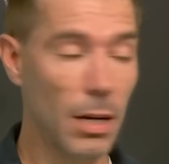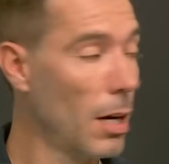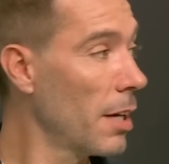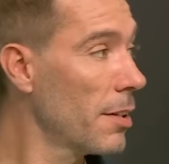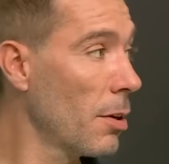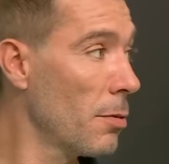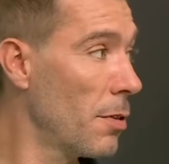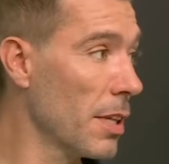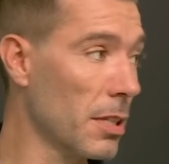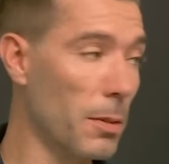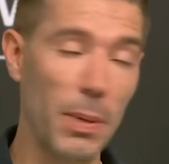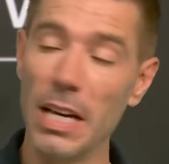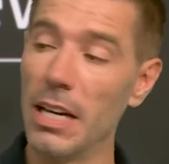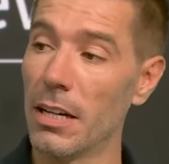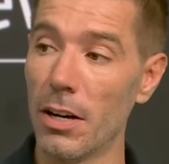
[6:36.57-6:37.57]
I don't think the
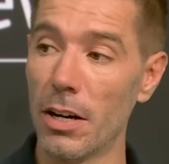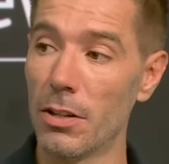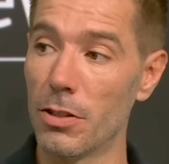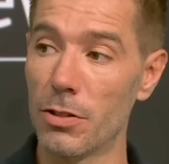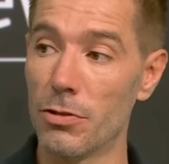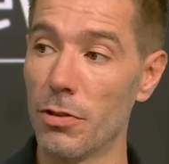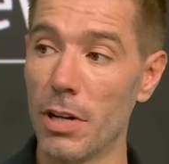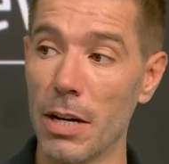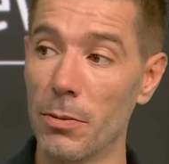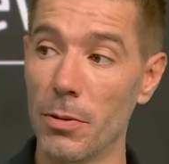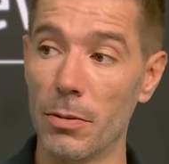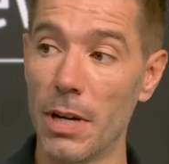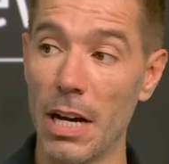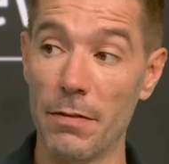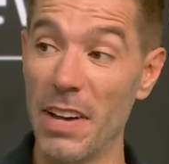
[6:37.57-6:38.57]
player going on a strike
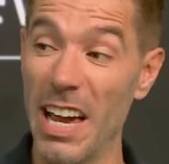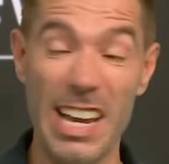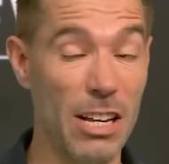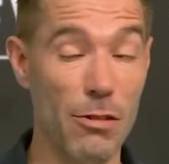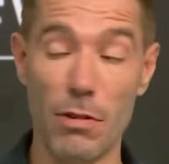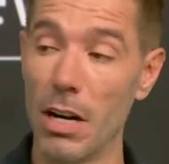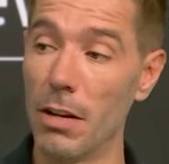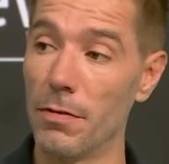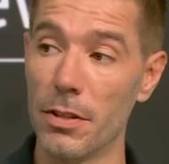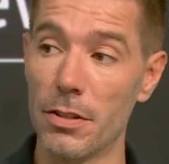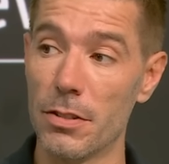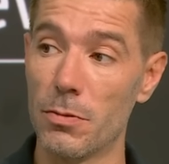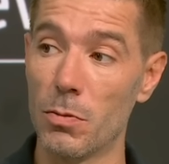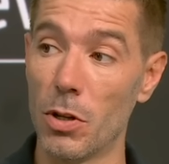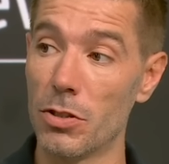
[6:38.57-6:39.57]
will have any
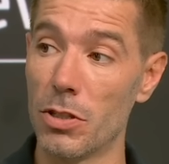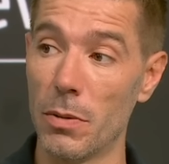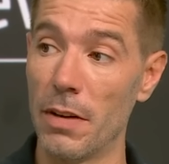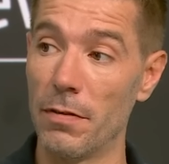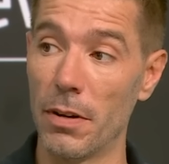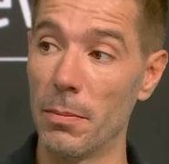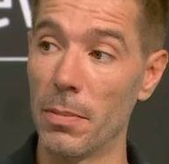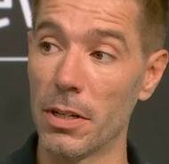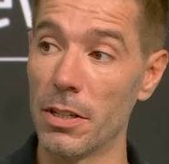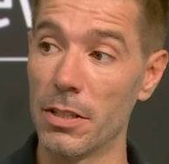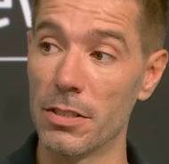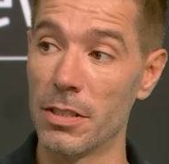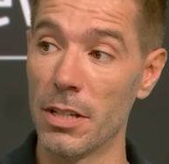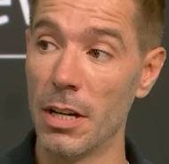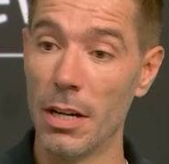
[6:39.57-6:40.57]
relevance whatsoever
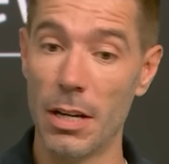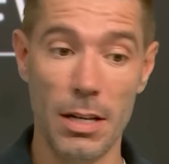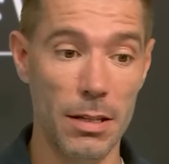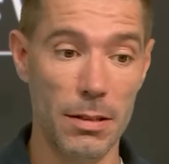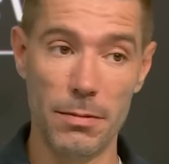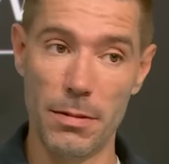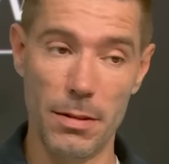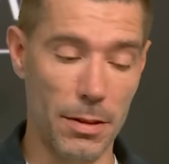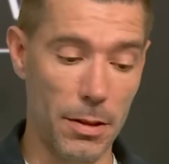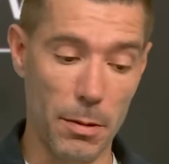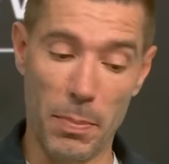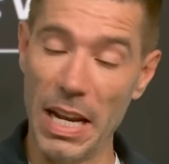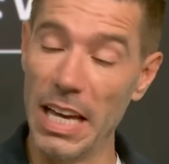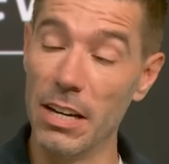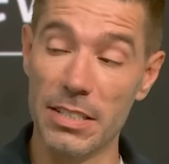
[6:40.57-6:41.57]
because the
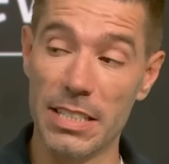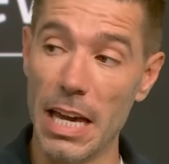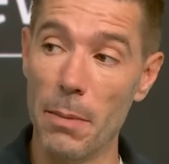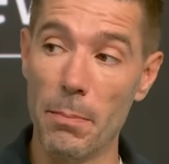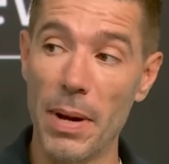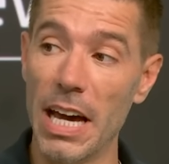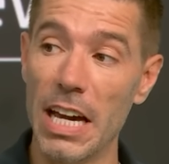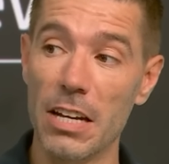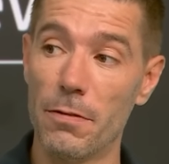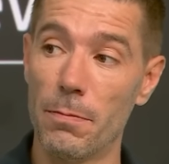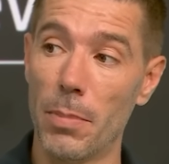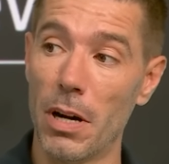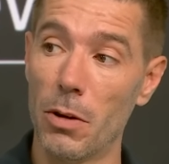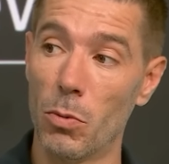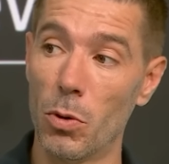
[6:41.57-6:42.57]
player is getting paid
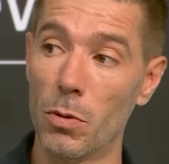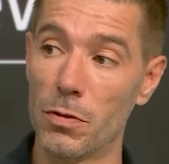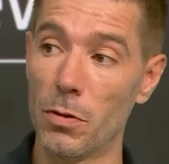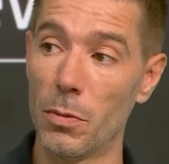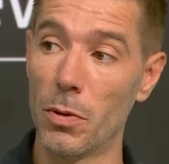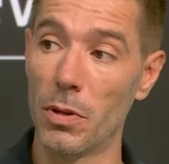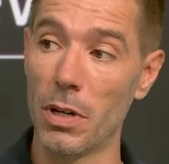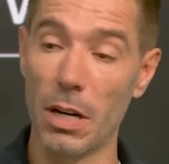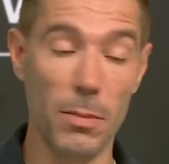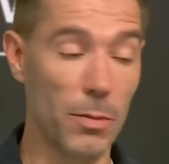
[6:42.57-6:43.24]
by Wolves Football Club.